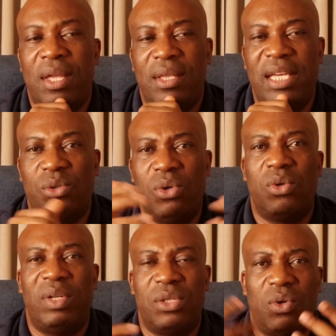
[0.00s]
There's
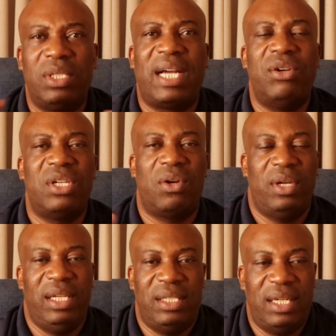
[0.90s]
also what is called
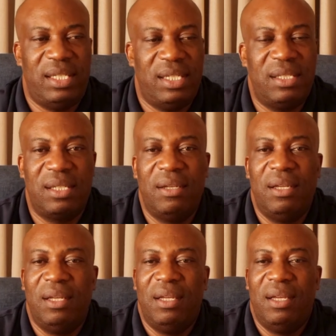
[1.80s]
cultural intelligence,
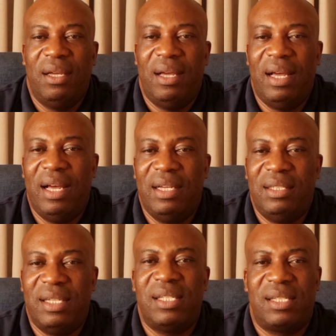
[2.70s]

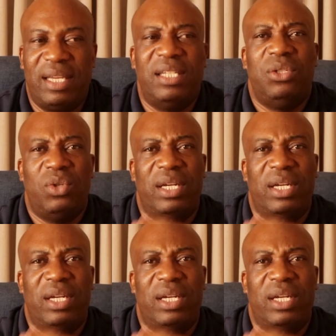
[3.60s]
just getting to